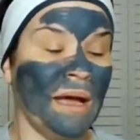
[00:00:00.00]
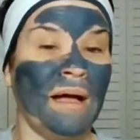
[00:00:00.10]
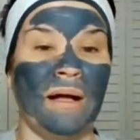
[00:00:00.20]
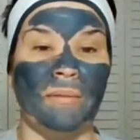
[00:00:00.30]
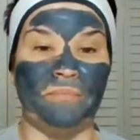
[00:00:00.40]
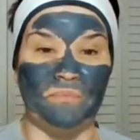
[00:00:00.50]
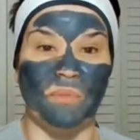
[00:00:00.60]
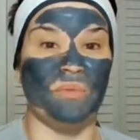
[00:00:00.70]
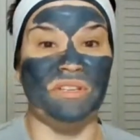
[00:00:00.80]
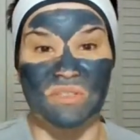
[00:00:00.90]

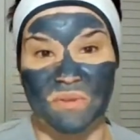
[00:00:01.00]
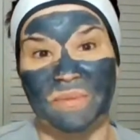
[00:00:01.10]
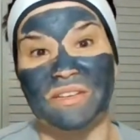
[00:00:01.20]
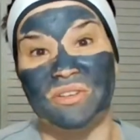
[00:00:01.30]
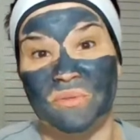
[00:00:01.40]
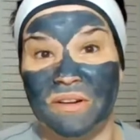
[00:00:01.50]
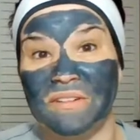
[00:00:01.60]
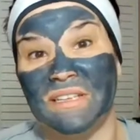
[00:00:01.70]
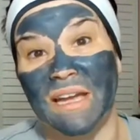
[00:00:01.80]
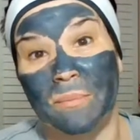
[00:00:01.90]
But we just want to make sure we're
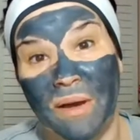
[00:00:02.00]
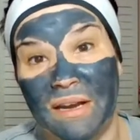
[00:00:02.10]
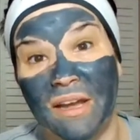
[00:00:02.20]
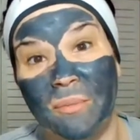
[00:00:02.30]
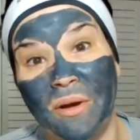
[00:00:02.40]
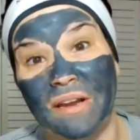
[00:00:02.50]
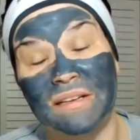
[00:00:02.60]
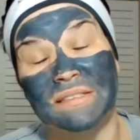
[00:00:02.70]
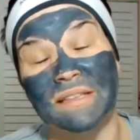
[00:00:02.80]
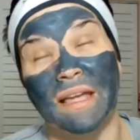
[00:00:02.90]
never taking body care
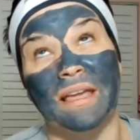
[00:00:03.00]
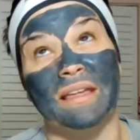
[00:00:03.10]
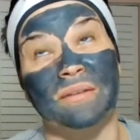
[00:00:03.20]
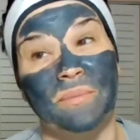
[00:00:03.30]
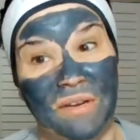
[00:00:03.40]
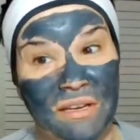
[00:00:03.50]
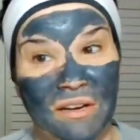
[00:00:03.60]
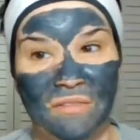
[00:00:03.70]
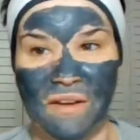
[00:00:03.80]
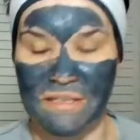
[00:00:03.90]
products and putting it
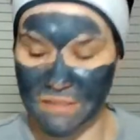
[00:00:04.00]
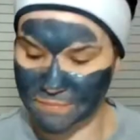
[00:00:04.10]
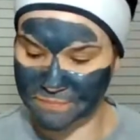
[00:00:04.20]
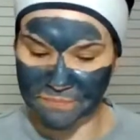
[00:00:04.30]
on our face.